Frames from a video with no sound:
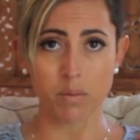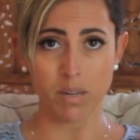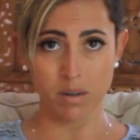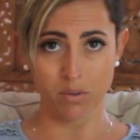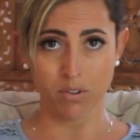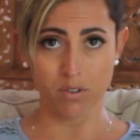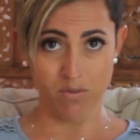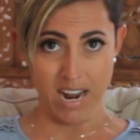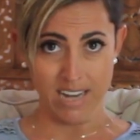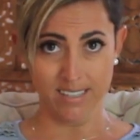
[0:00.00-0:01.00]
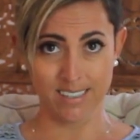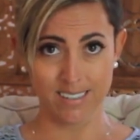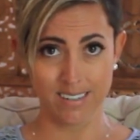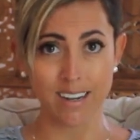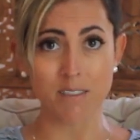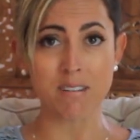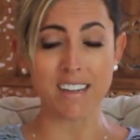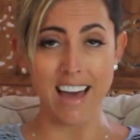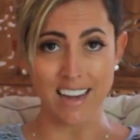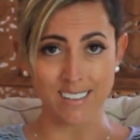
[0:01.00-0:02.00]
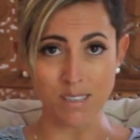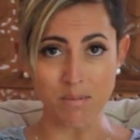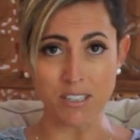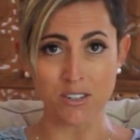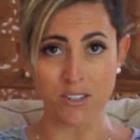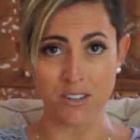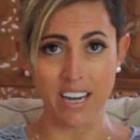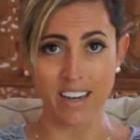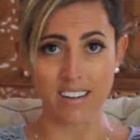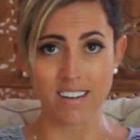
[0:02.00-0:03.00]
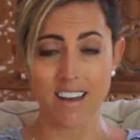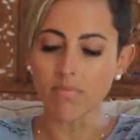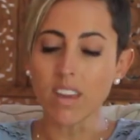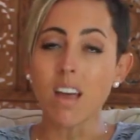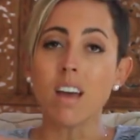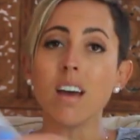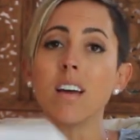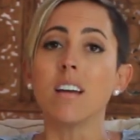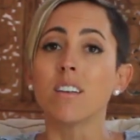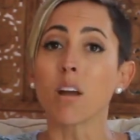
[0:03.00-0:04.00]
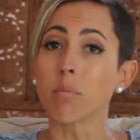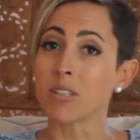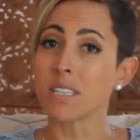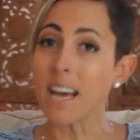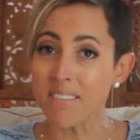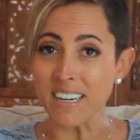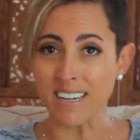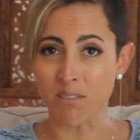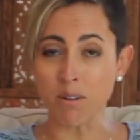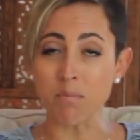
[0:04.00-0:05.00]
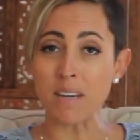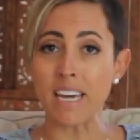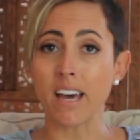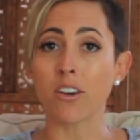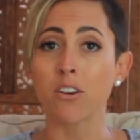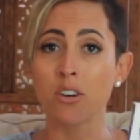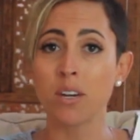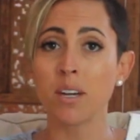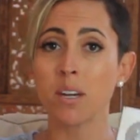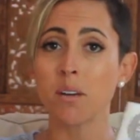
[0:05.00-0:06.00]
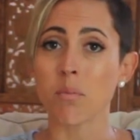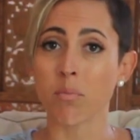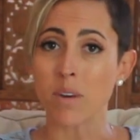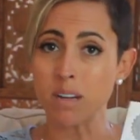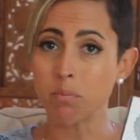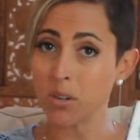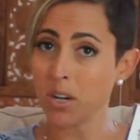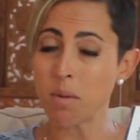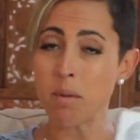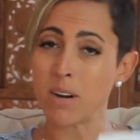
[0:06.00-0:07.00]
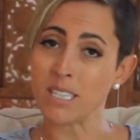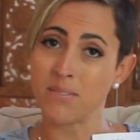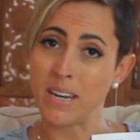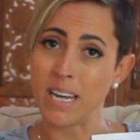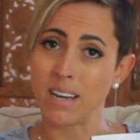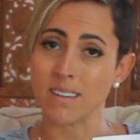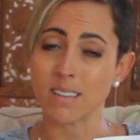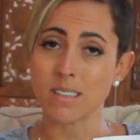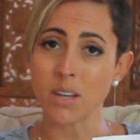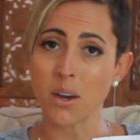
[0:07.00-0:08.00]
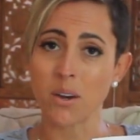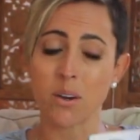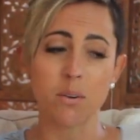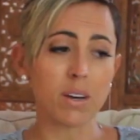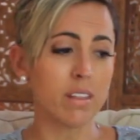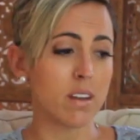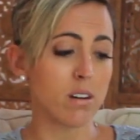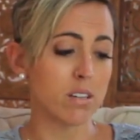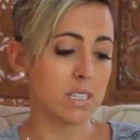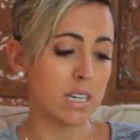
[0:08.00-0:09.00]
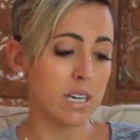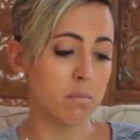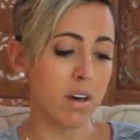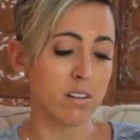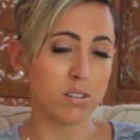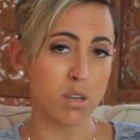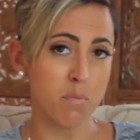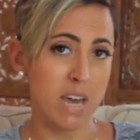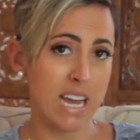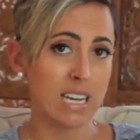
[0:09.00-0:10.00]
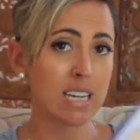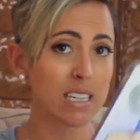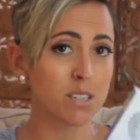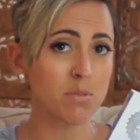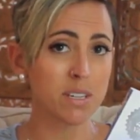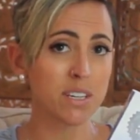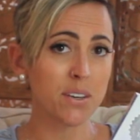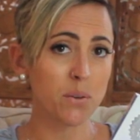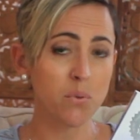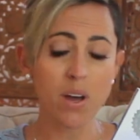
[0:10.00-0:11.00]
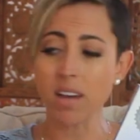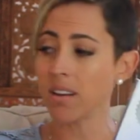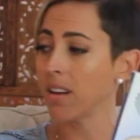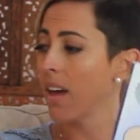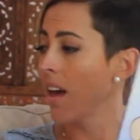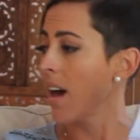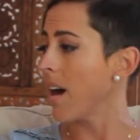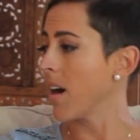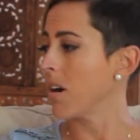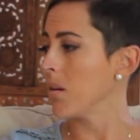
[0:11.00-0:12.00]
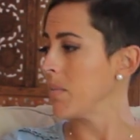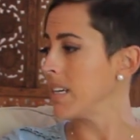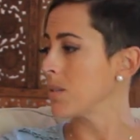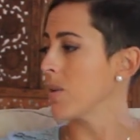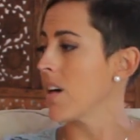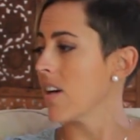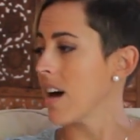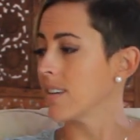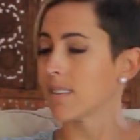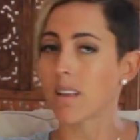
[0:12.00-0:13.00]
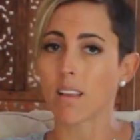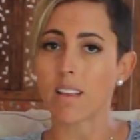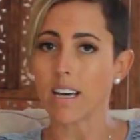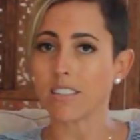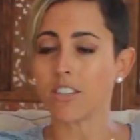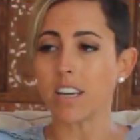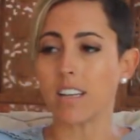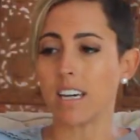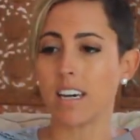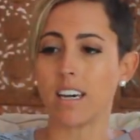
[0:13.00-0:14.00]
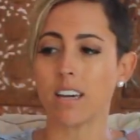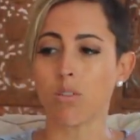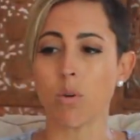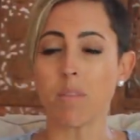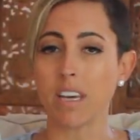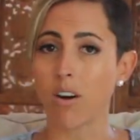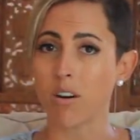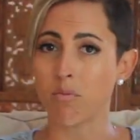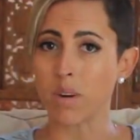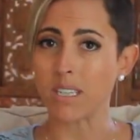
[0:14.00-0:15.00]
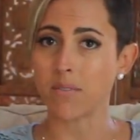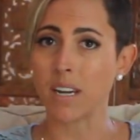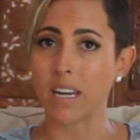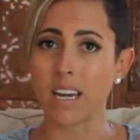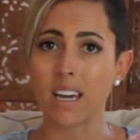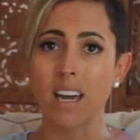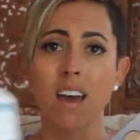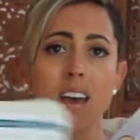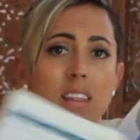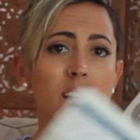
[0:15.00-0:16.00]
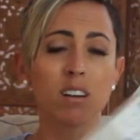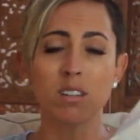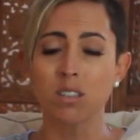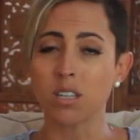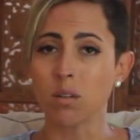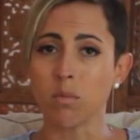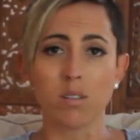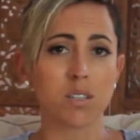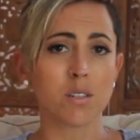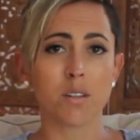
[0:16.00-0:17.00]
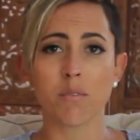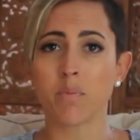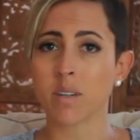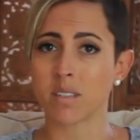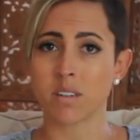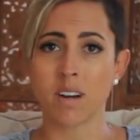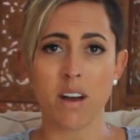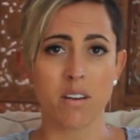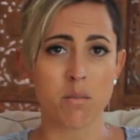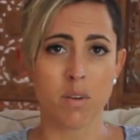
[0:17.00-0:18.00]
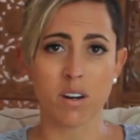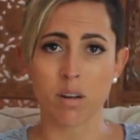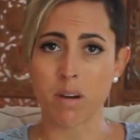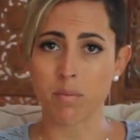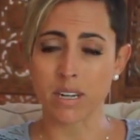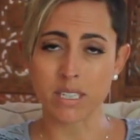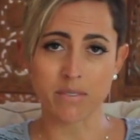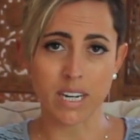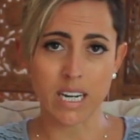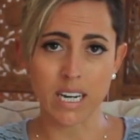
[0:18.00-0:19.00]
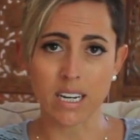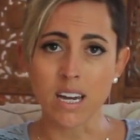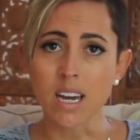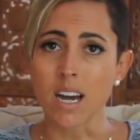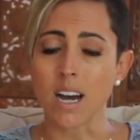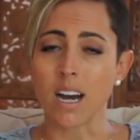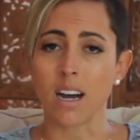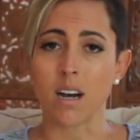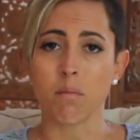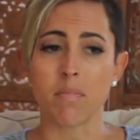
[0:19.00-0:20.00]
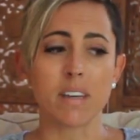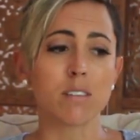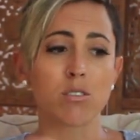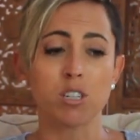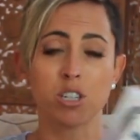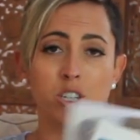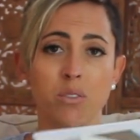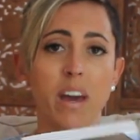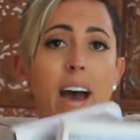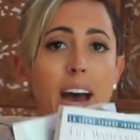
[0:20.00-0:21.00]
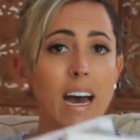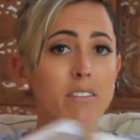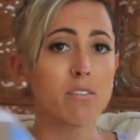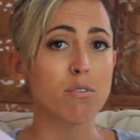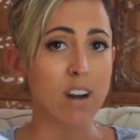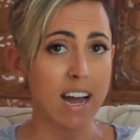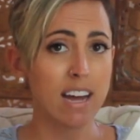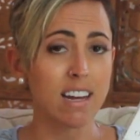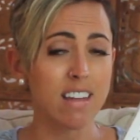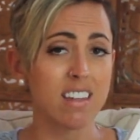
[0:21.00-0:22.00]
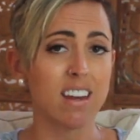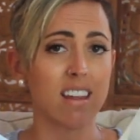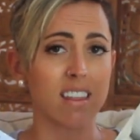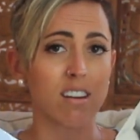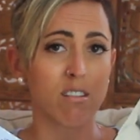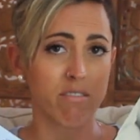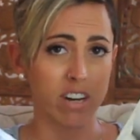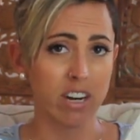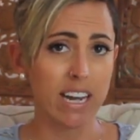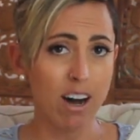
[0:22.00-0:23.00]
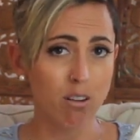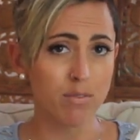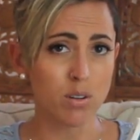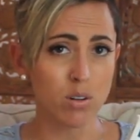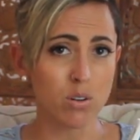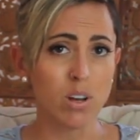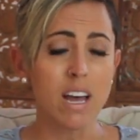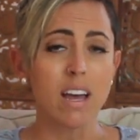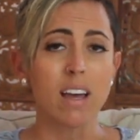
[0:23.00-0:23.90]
to be able to rest and relax as much as you can. Number 7 would be a good book about breastfeeding. So the Nursing Mother's Companion is a really good one, as well as the La Leche League, the Womanly Art of Breastfeeding. There's a multitude of books that are out on the market about breastfeeding. These are just 2 that I have read and that I think are very helpful,